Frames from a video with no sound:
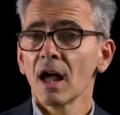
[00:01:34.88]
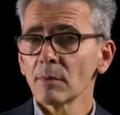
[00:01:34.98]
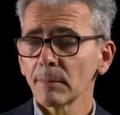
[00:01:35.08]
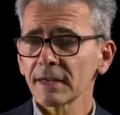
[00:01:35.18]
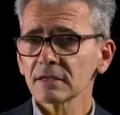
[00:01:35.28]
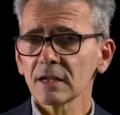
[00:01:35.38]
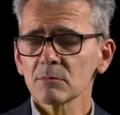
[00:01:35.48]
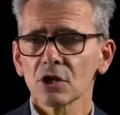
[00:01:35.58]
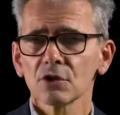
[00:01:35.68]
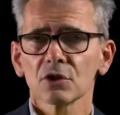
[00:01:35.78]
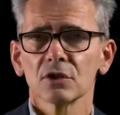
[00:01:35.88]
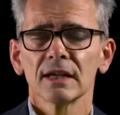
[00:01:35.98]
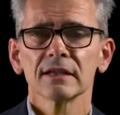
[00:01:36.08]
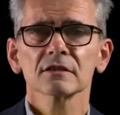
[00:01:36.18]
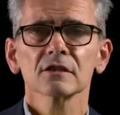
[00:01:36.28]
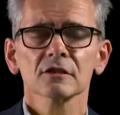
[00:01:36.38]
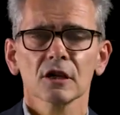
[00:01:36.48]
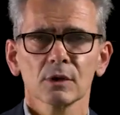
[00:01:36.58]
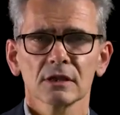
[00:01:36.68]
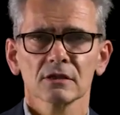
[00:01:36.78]
But by the same token, it's the
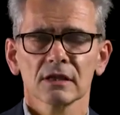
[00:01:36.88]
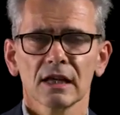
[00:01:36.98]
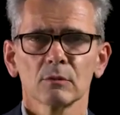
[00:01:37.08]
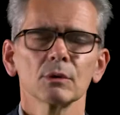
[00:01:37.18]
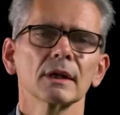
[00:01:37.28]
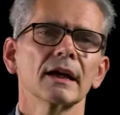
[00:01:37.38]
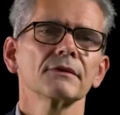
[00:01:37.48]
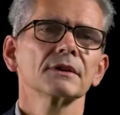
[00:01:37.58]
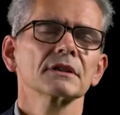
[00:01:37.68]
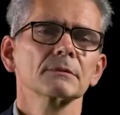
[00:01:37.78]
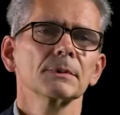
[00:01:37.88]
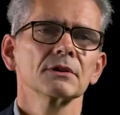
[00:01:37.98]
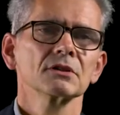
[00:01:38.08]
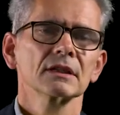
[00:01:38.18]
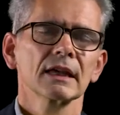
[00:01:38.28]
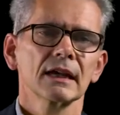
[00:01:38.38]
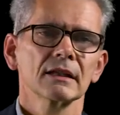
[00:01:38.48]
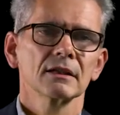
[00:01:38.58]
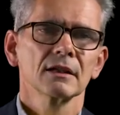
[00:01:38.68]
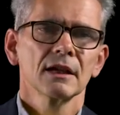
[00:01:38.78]
slowest day we will ever experience again.